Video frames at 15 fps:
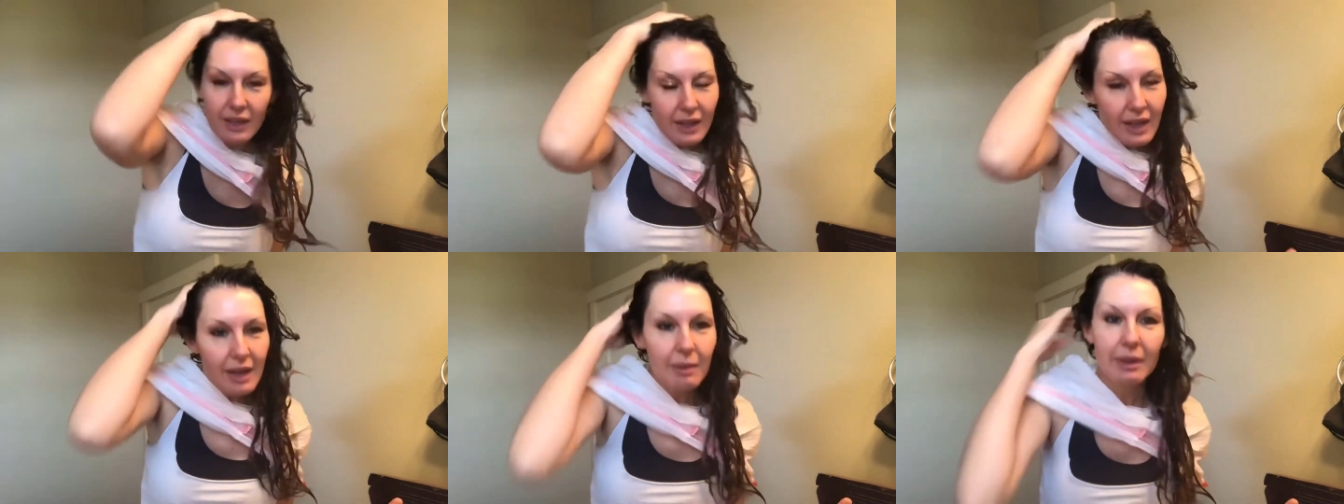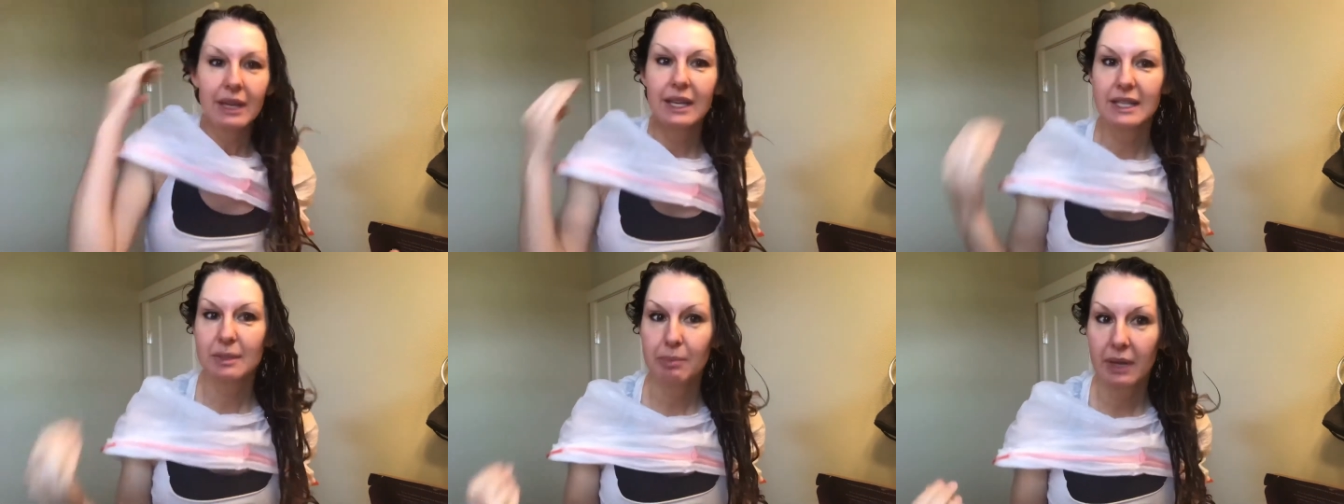I mean,
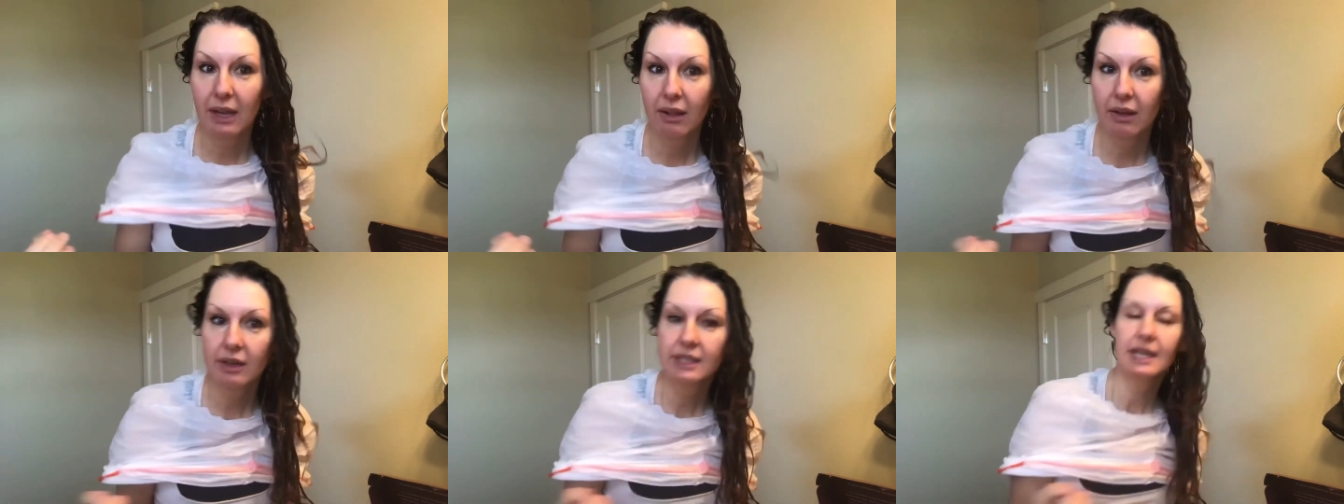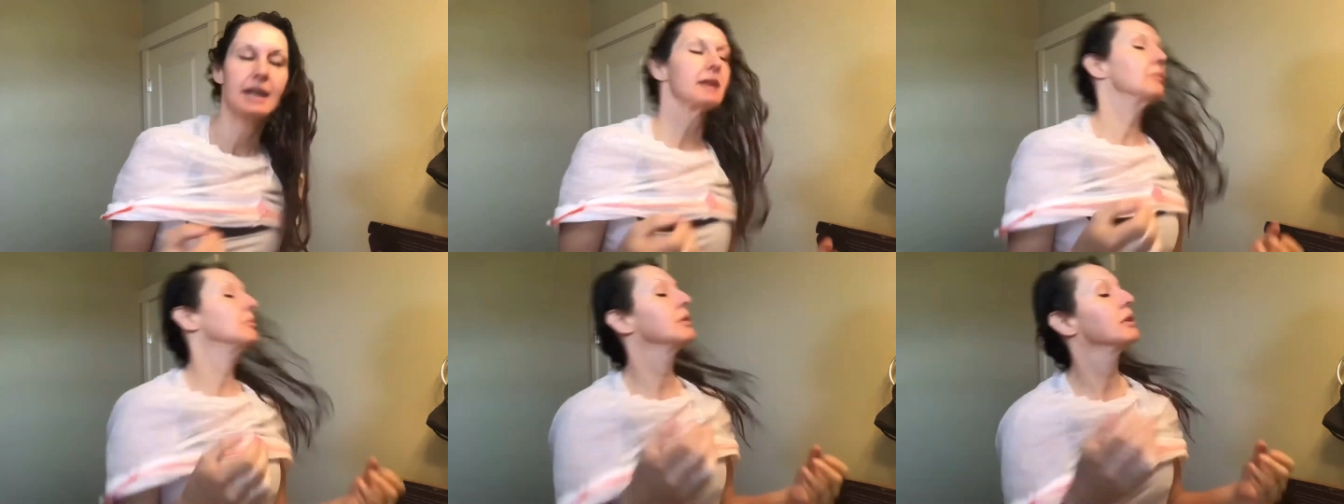it's been a long time.